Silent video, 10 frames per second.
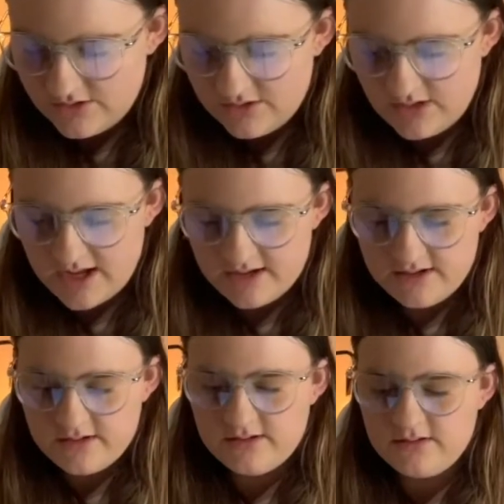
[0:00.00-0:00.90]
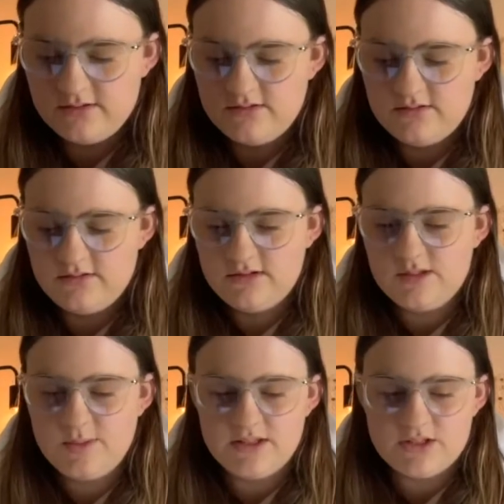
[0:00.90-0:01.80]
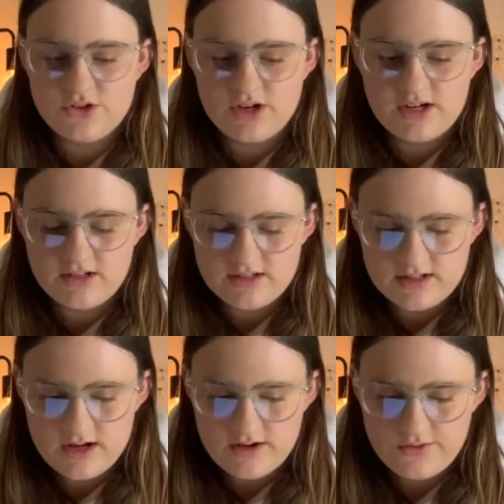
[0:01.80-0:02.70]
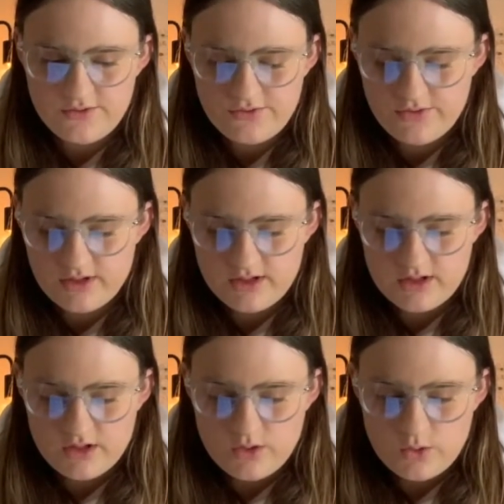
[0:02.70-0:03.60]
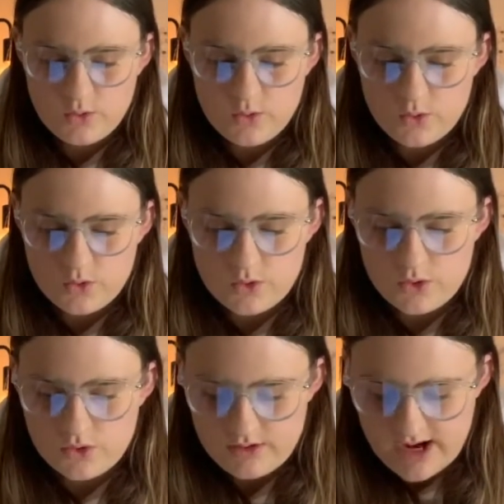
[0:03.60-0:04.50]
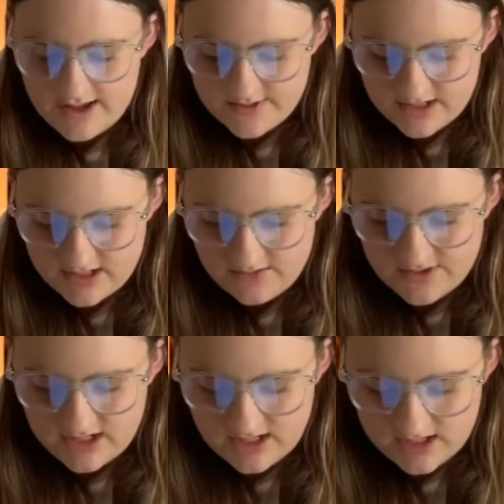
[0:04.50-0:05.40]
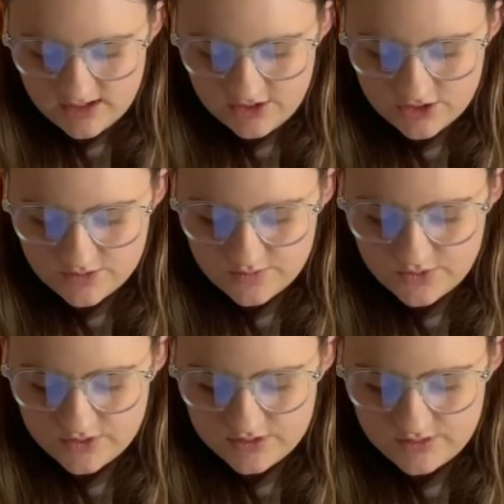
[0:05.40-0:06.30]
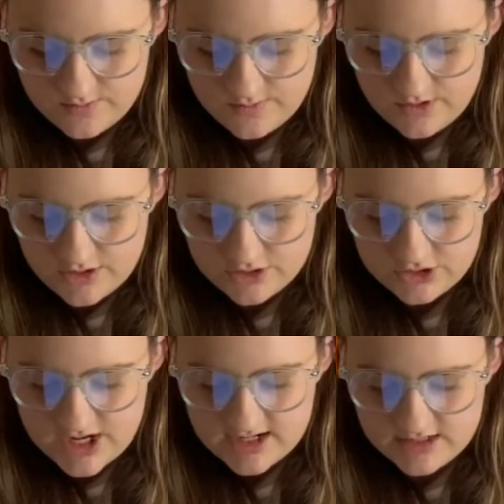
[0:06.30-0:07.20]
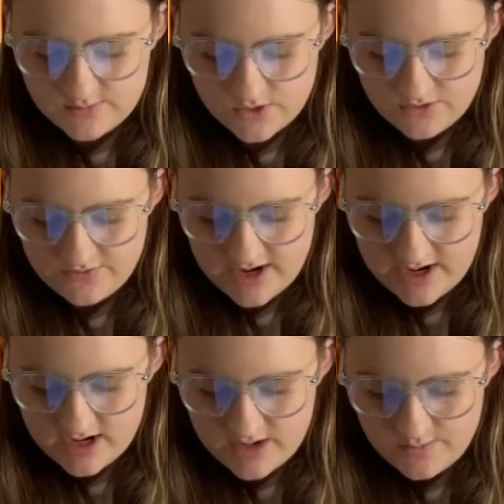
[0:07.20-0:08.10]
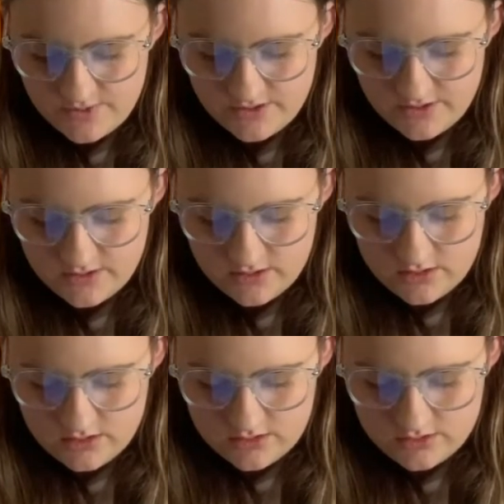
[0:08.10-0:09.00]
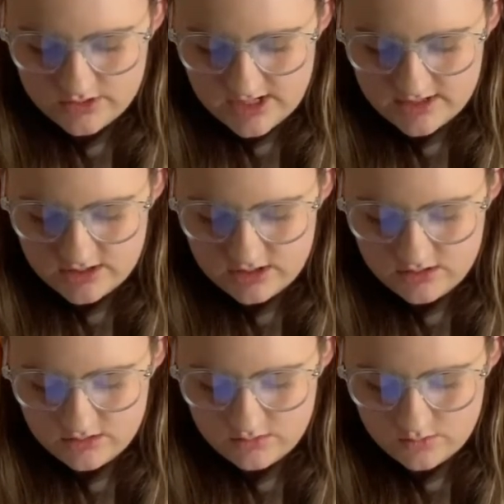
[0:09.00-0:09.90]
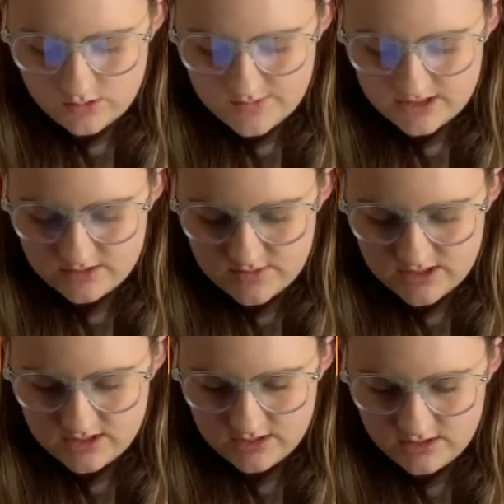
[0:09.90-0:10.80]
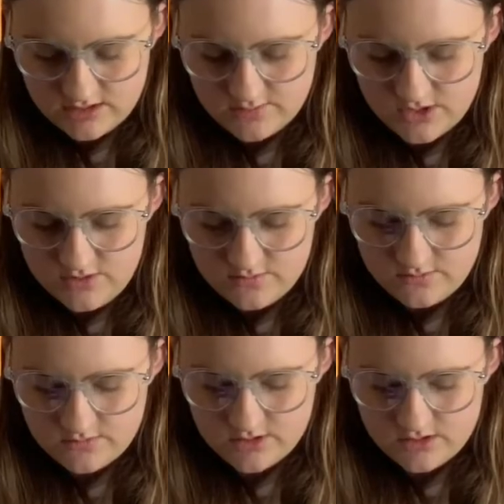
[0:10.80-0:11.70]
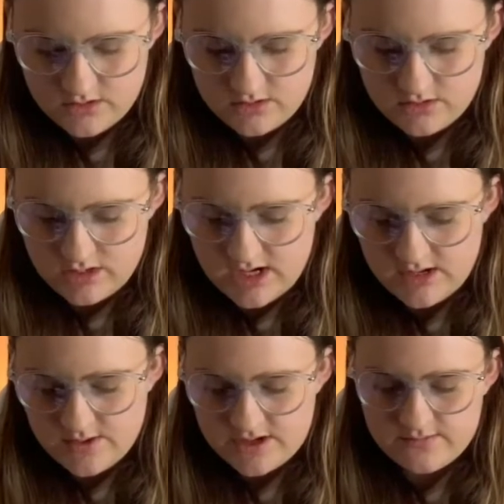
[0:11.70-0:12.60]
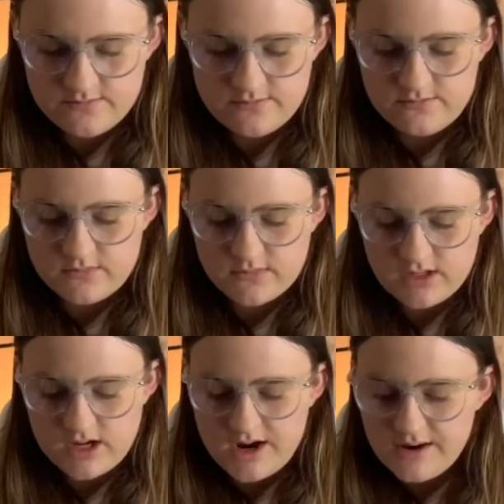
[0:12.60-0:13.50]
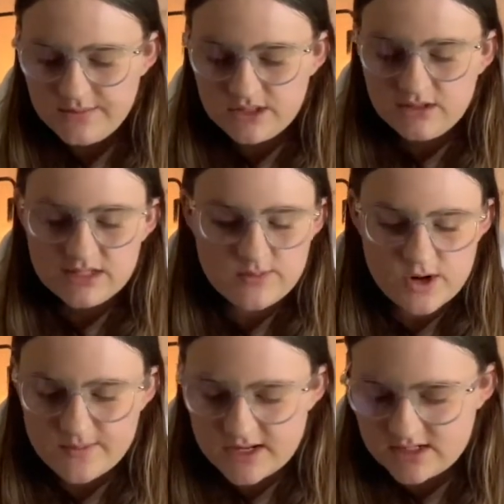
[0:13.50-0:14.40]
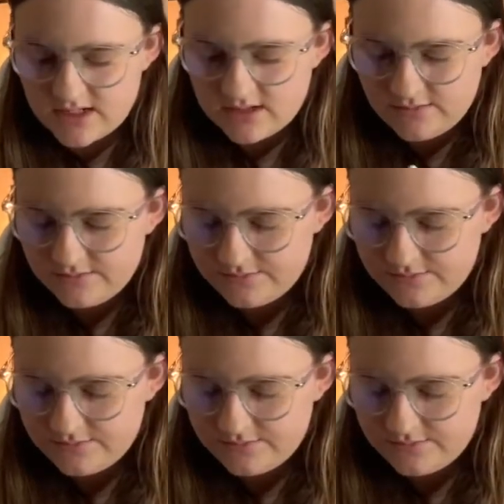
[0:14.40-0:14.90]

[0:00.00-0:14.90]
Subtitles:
like split screen stuff, and then even here you can drag Spotify up. Can you? Am I just making that up? No. Anyway, I'm still experimenting